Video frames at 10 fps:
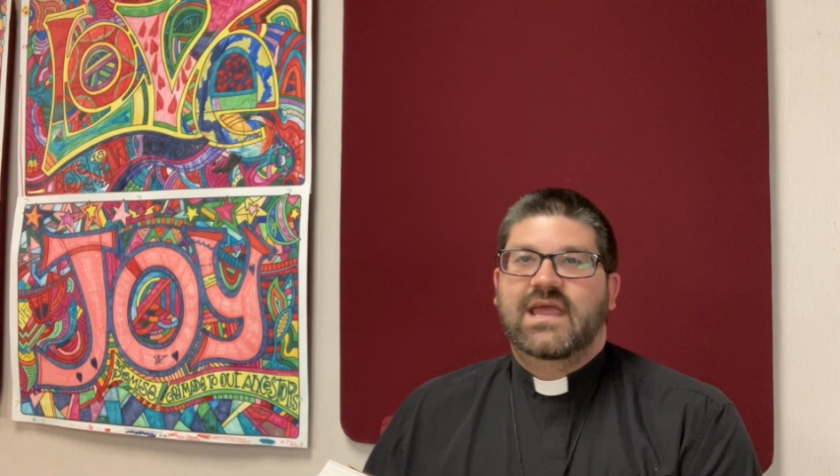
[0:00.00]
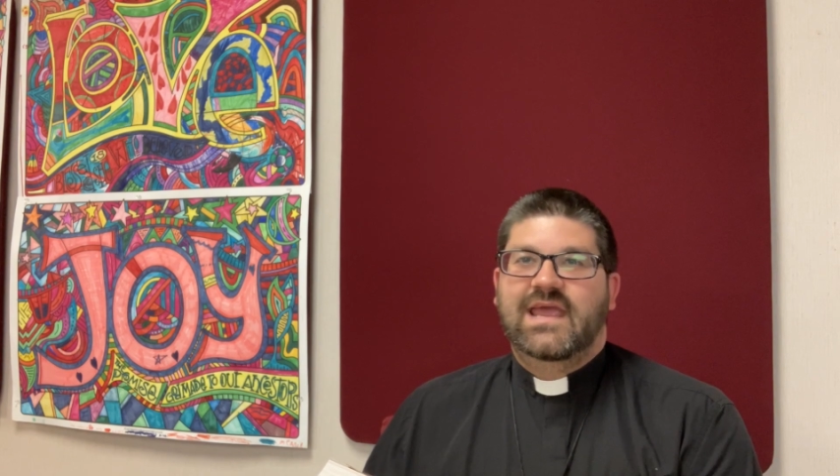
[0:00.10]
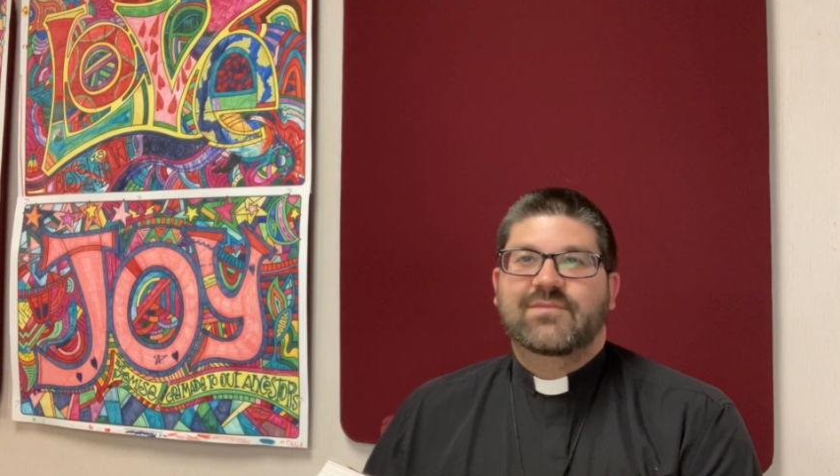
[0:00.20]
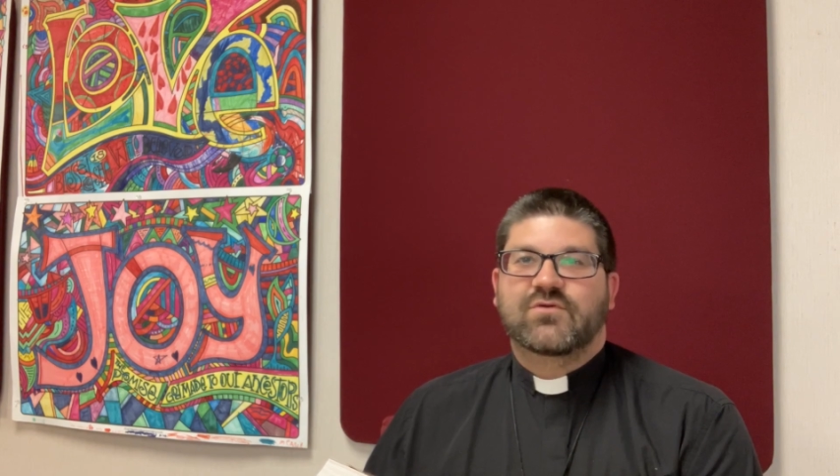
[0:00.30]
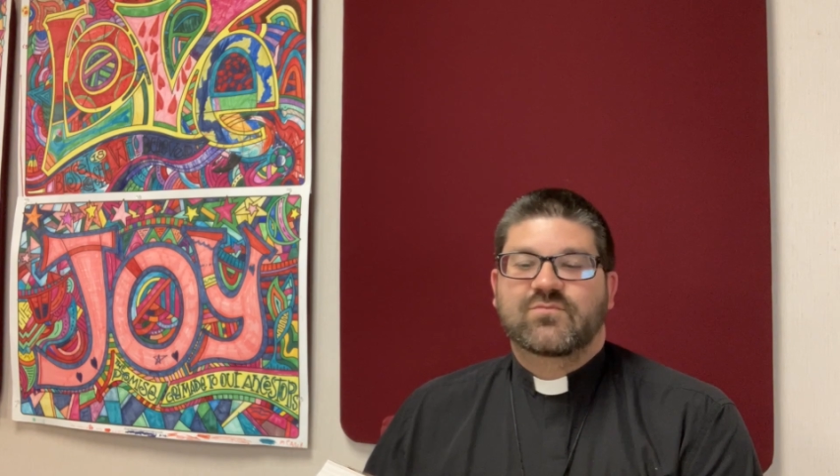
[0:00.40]

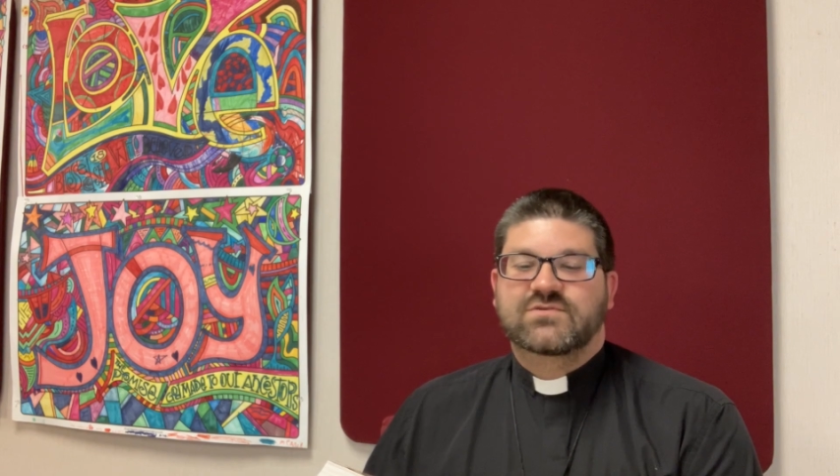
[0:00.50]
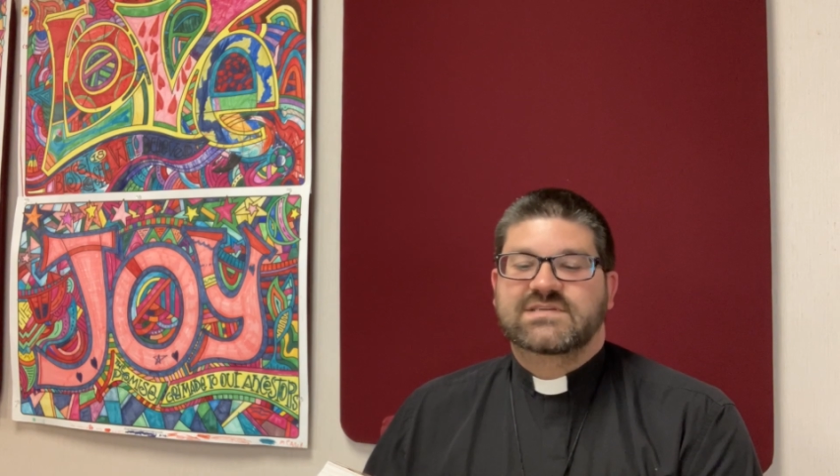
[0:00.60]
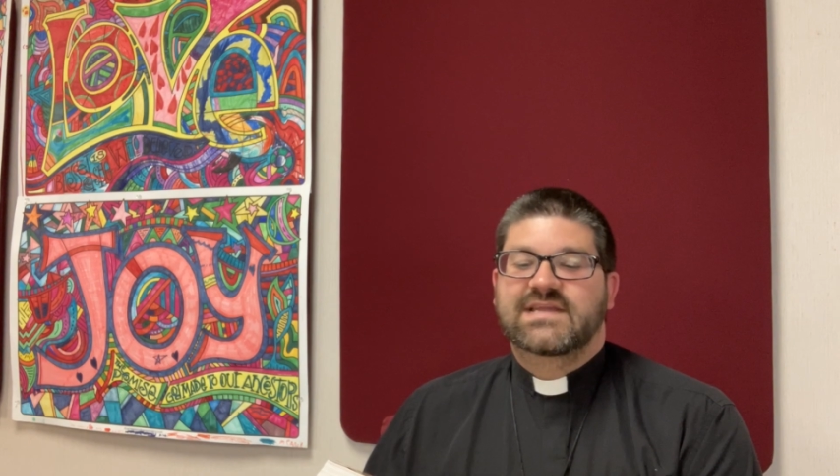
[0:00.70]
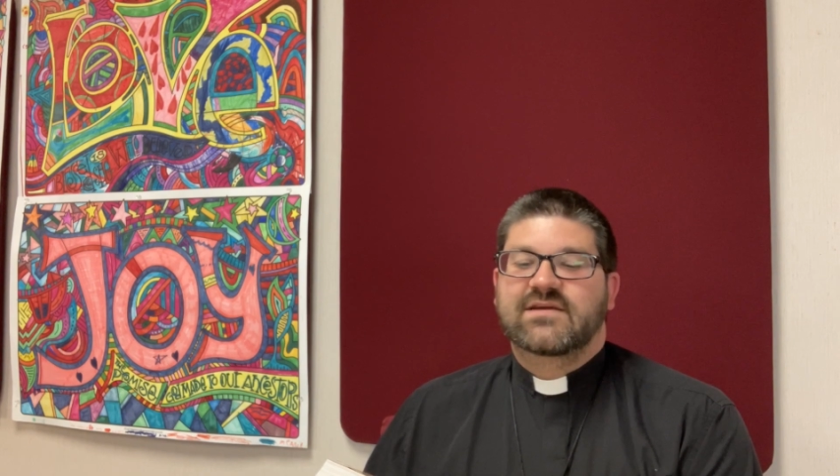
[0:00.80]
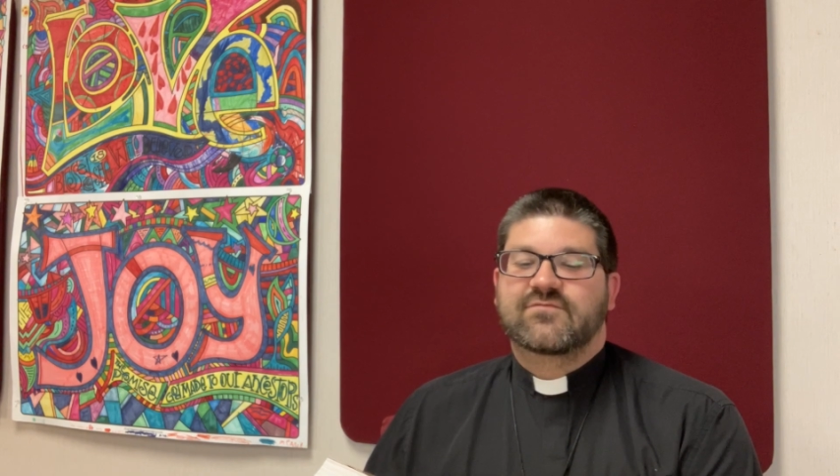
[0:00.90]
Abram was
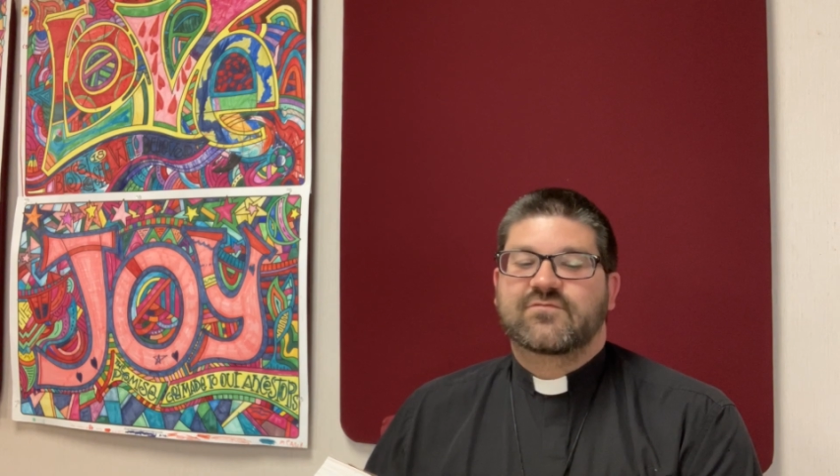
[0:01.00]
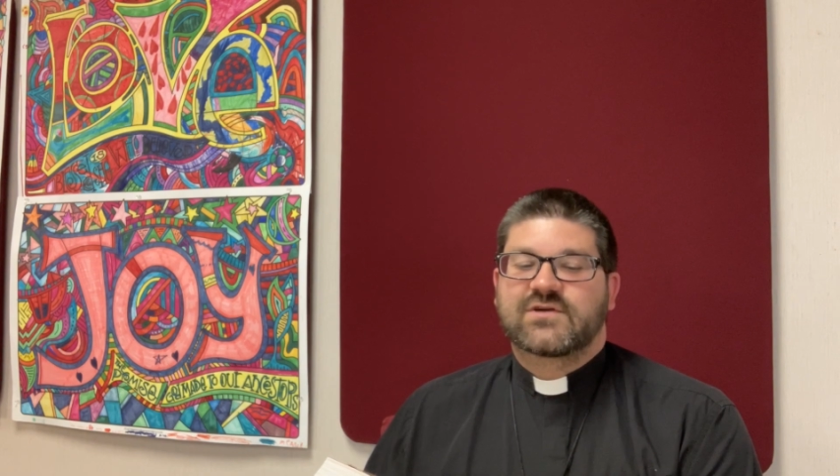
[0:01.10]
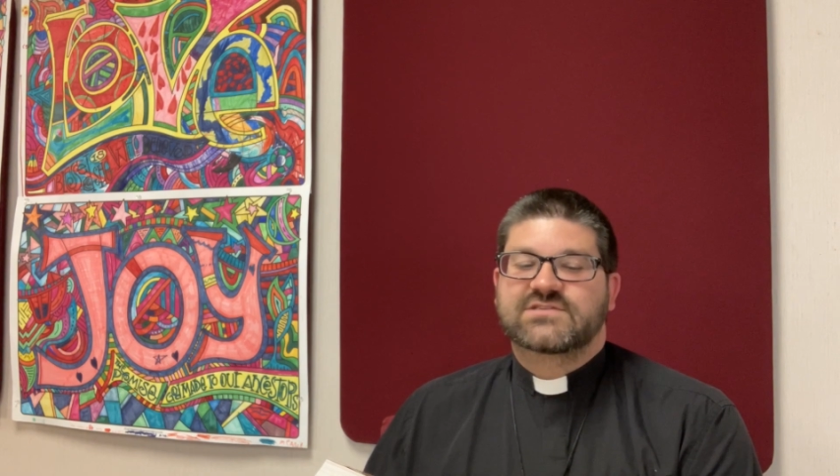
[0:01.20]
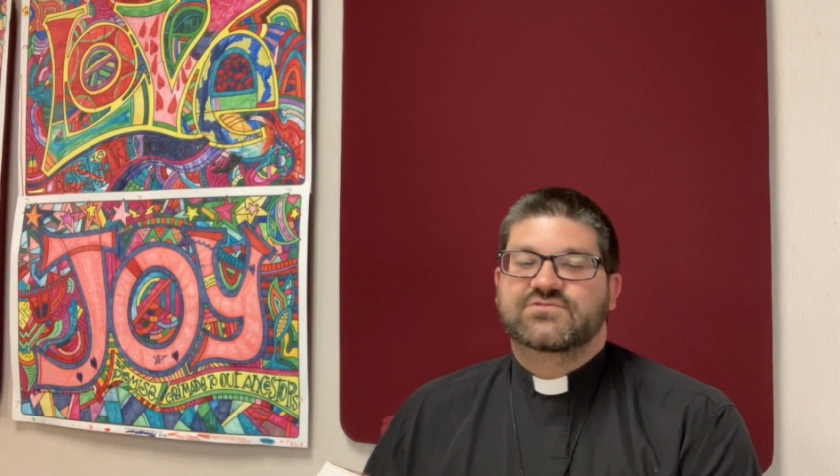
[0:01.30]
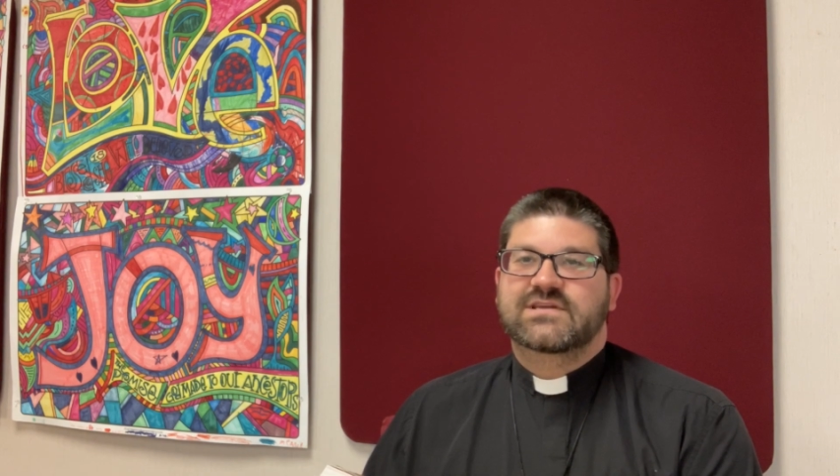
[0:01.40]
getting
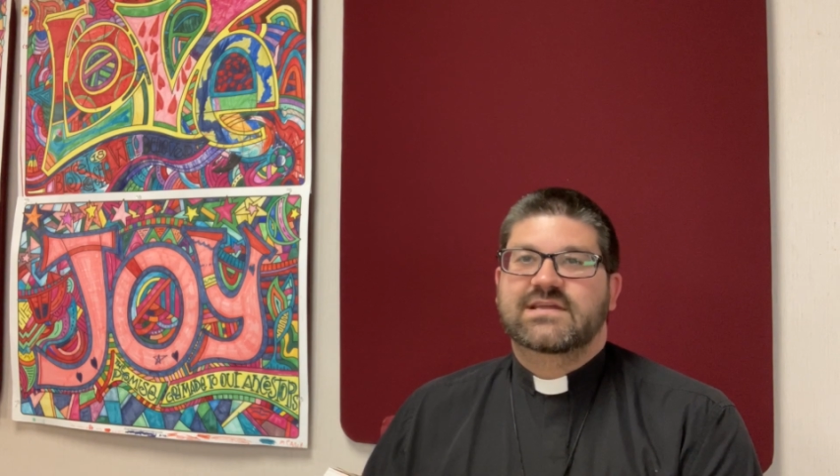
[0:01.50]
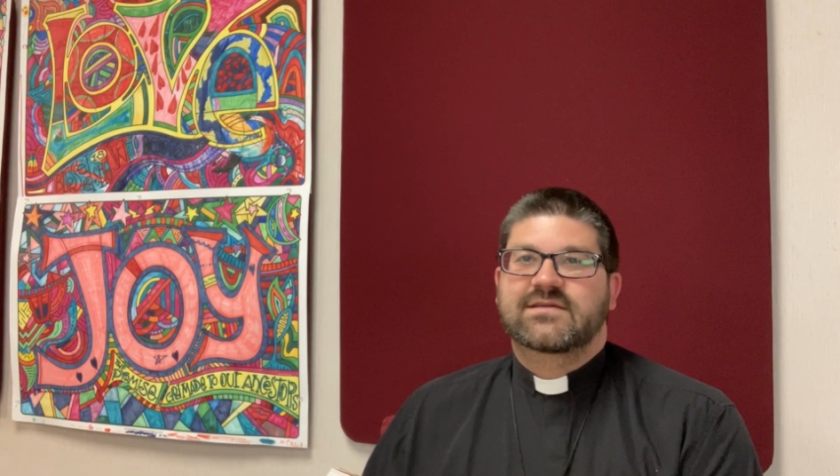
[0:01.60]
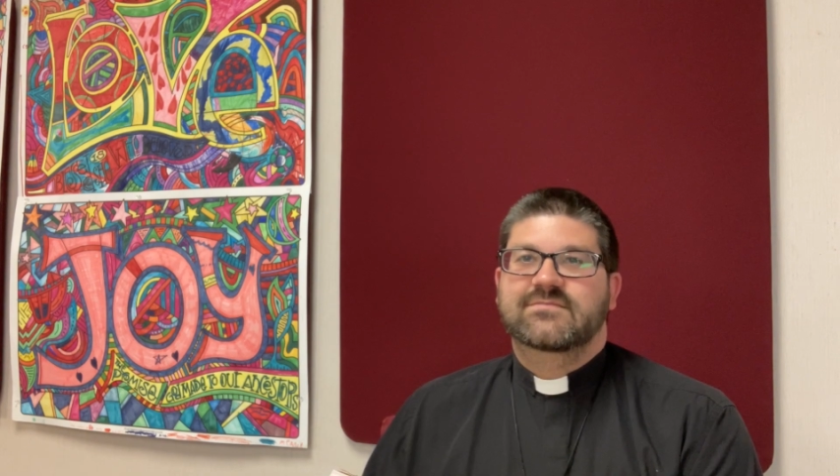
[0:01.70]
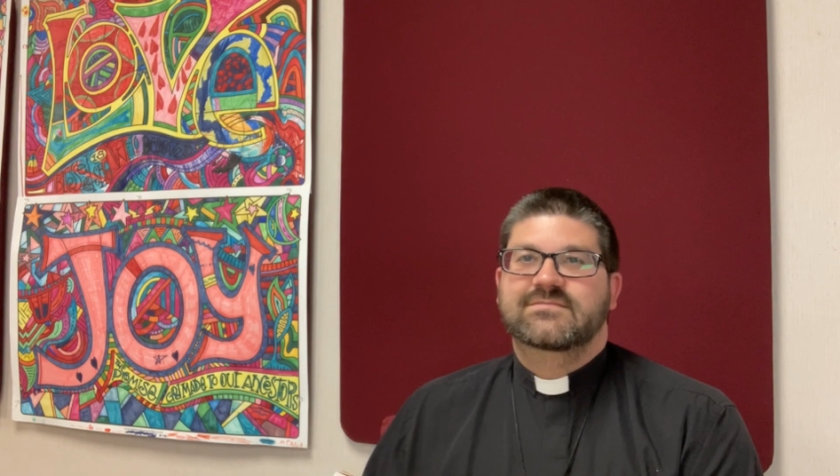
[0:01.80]
frustrated.